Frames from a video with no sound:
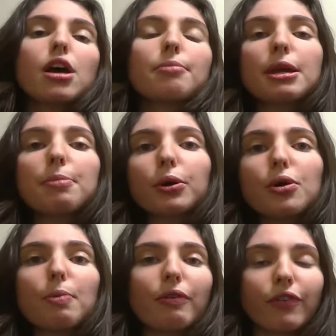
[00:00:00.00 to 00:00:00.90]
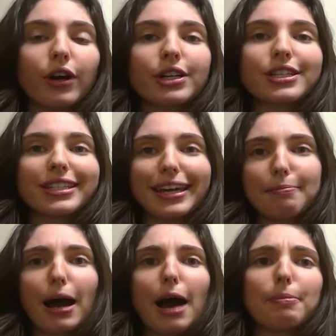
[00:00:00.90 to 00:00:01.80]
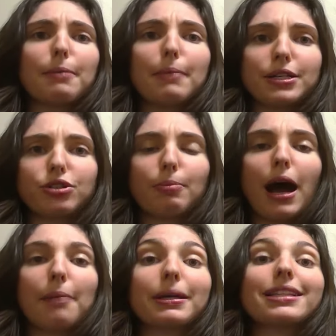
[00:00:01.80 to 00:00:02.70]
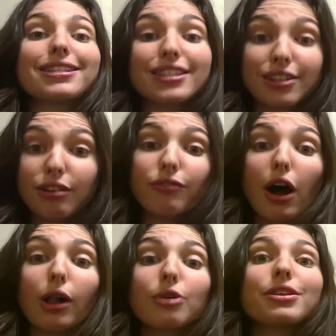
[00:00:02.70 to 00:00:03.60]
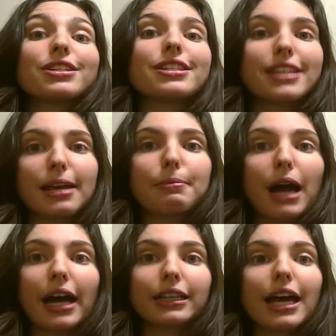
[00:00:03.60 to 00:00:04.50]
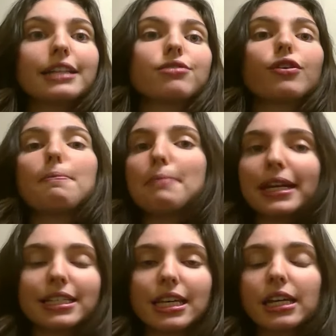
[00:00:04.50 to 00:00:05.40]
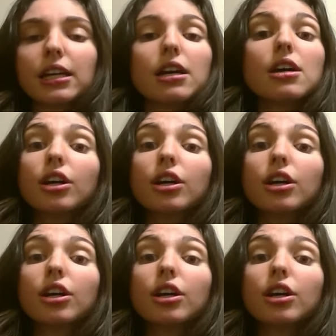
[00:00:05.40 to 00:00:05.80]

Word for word: People who prefer to skin pop or muscle pop can still follow the same guidelines for mixing,